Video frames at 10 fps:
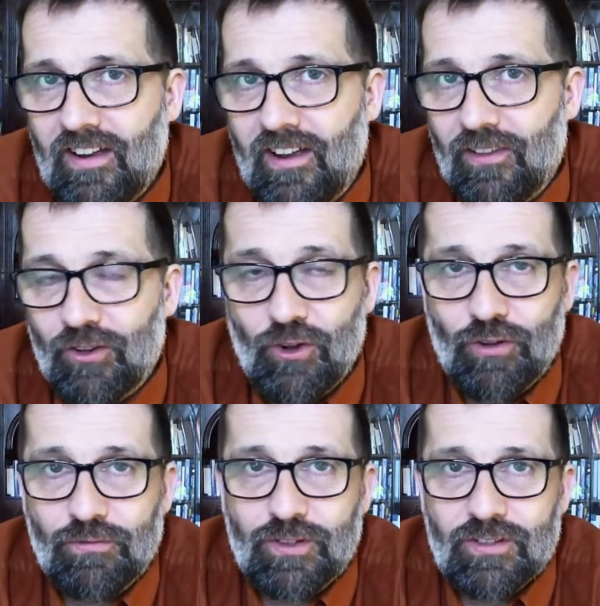the
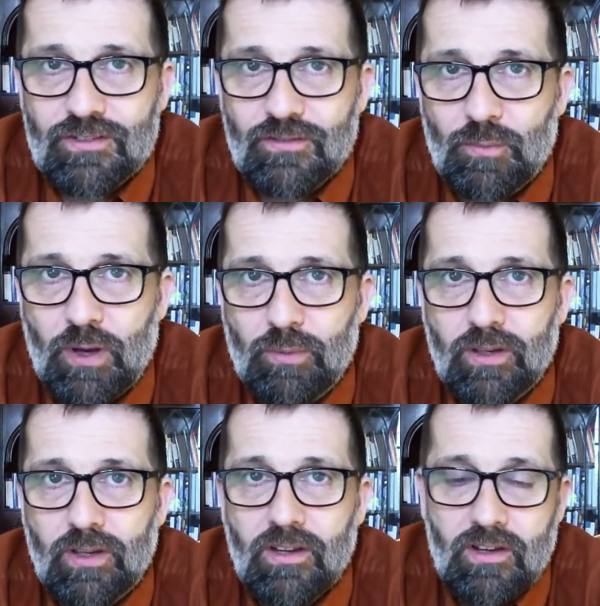confidence of the
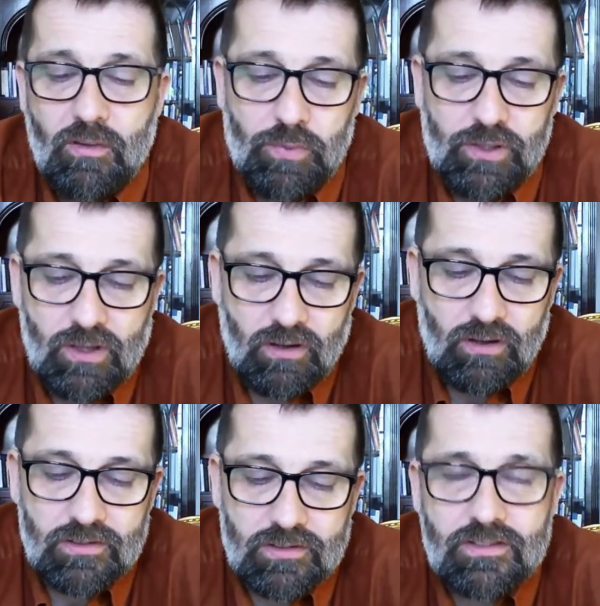public
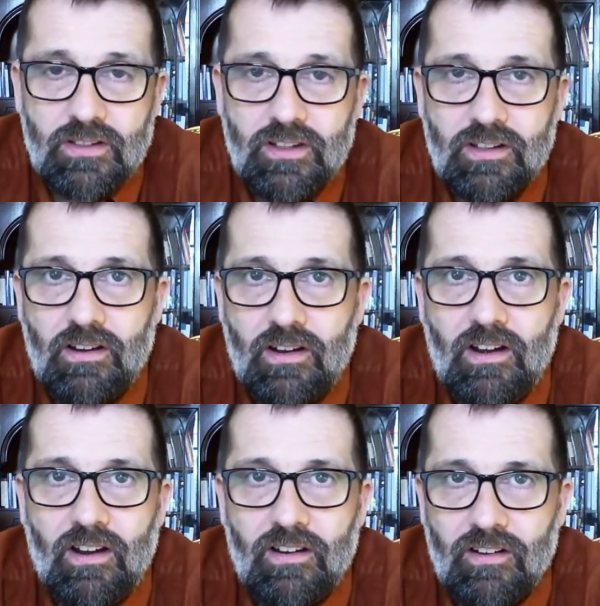because there
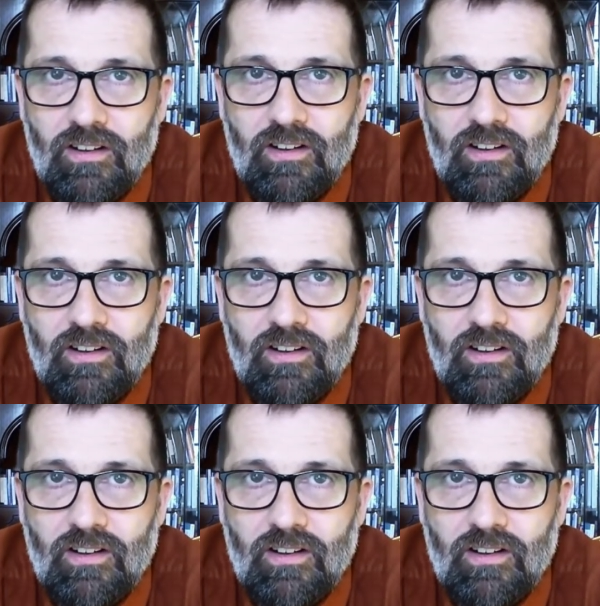are